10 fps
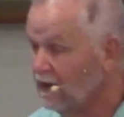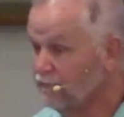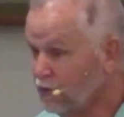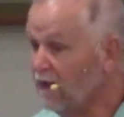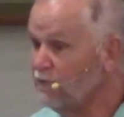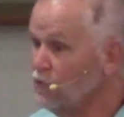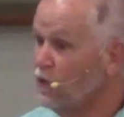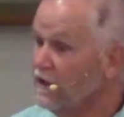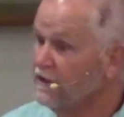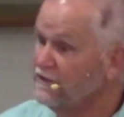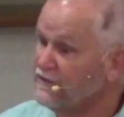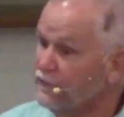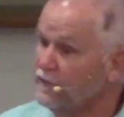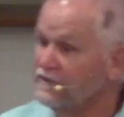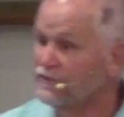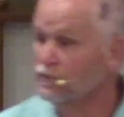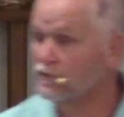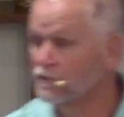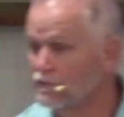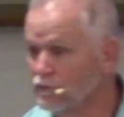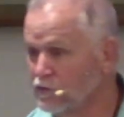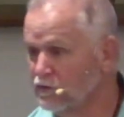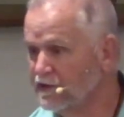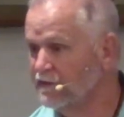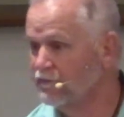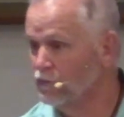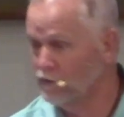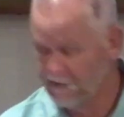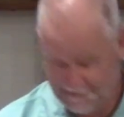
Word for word: and probably where his friends were, were looking for it